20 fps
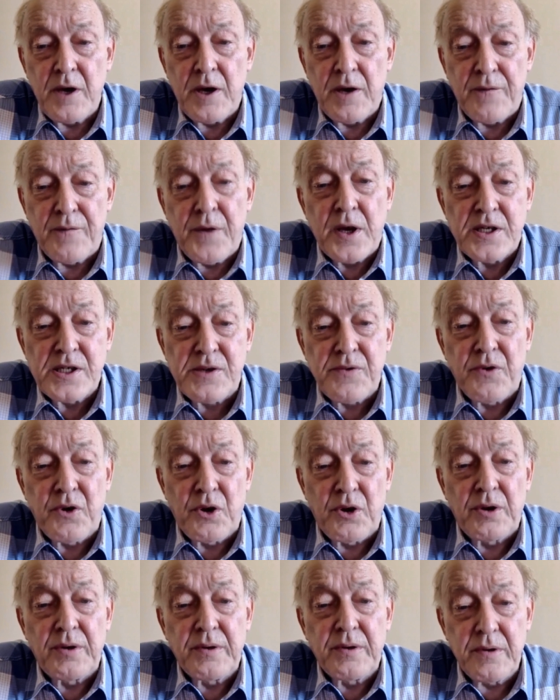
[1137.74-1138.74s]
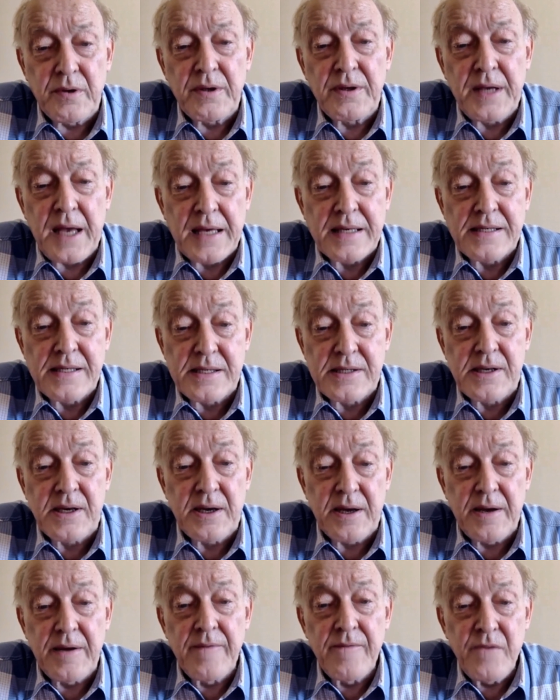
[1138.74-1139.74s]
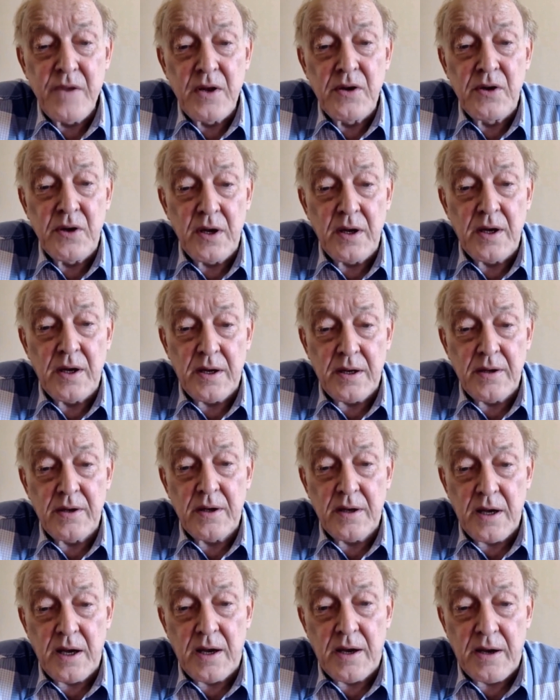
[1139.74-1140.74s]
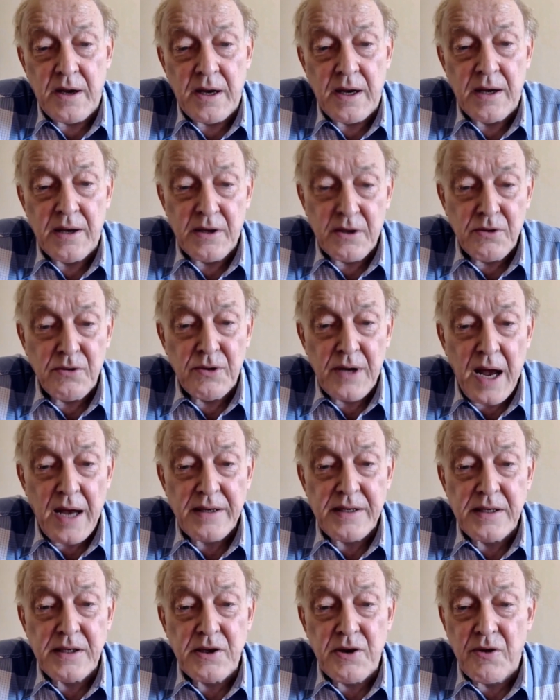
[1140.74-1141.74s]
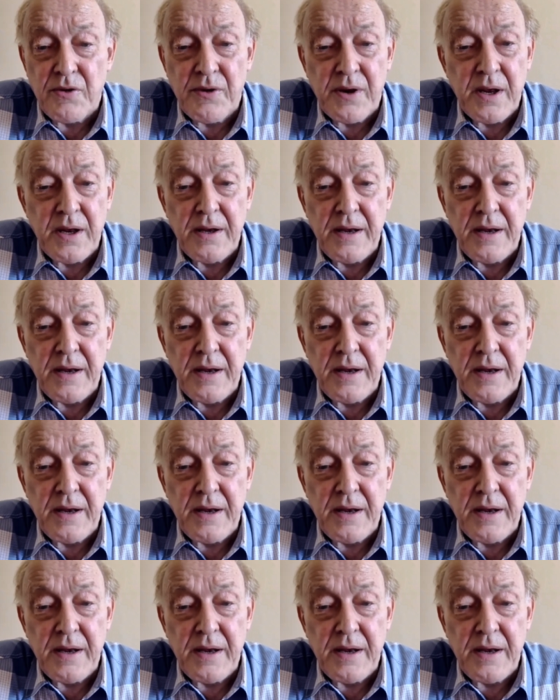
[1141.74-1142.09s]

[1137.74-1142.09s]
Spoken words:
first of all, yes, a united Korean